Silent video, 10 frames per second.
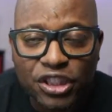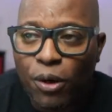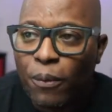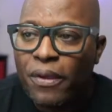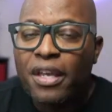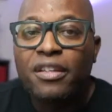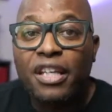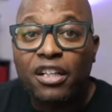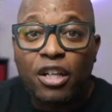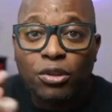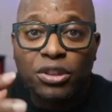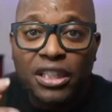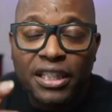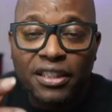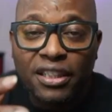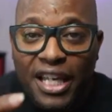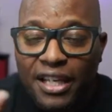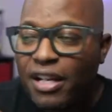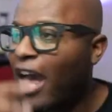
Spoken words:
So they're closely linked.